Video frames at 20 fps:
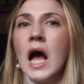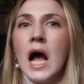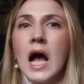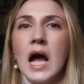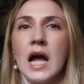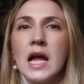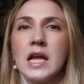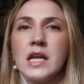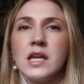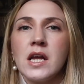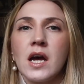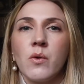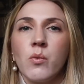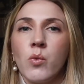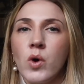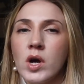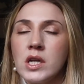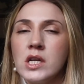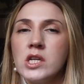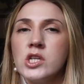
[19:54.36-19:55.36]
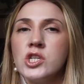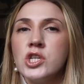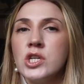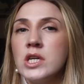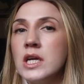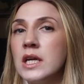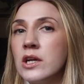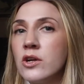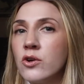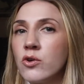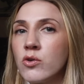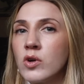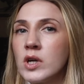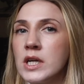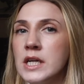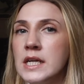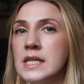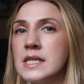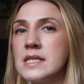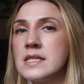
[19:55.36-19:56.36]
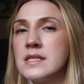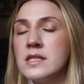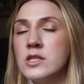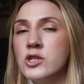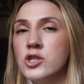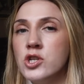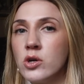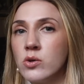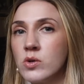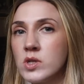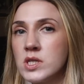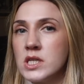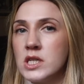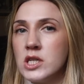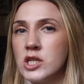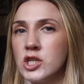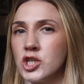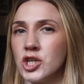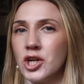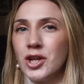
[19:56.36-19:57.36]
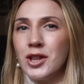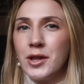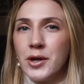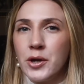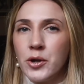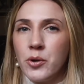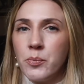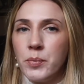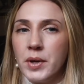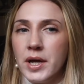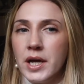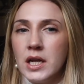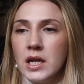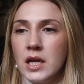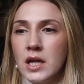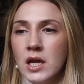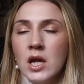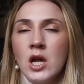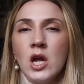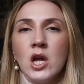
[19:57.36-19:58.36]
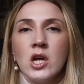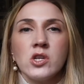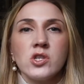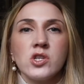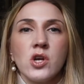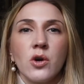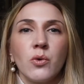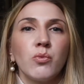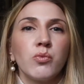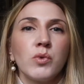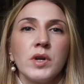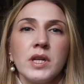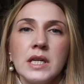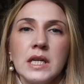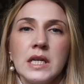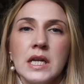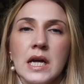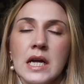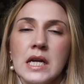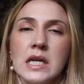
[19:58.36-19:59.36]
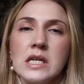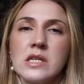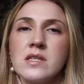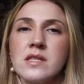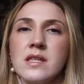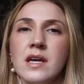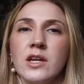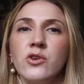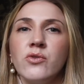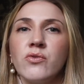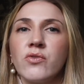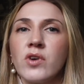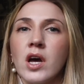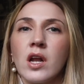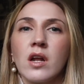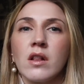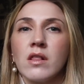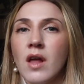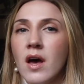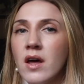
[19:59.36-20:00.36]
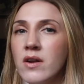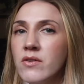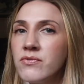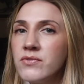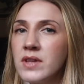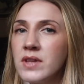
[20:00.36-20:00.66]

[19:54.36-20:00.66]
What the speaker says: and I wanted to increase the dosage a little bit. So really nice that you've got a lot of